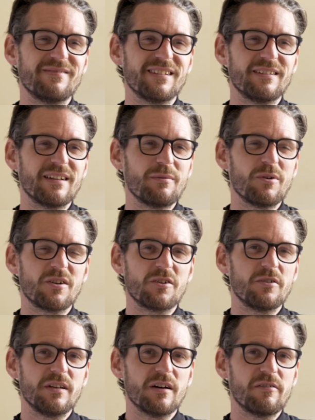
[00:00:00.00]

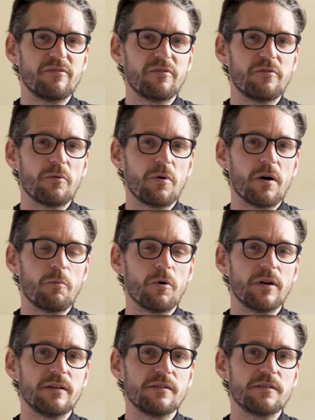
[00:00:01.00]
good enough for what I
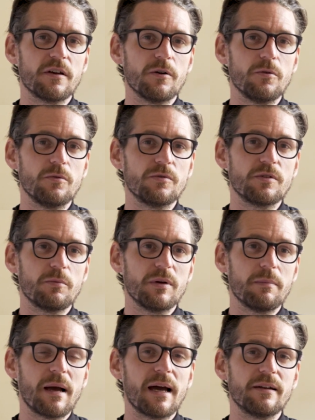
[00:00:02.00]
wanted, so we
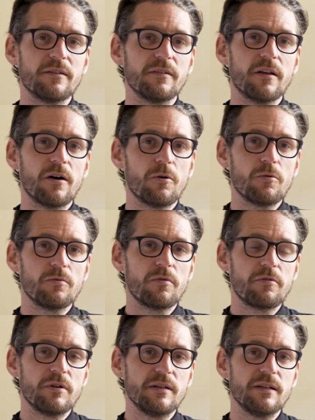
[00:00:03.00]
abandoned the whole
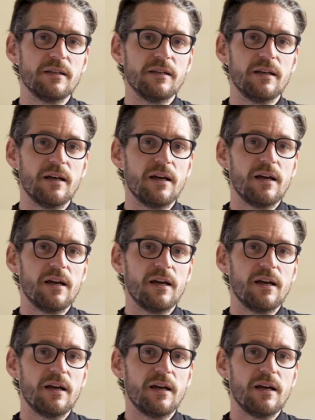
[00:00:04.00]
3D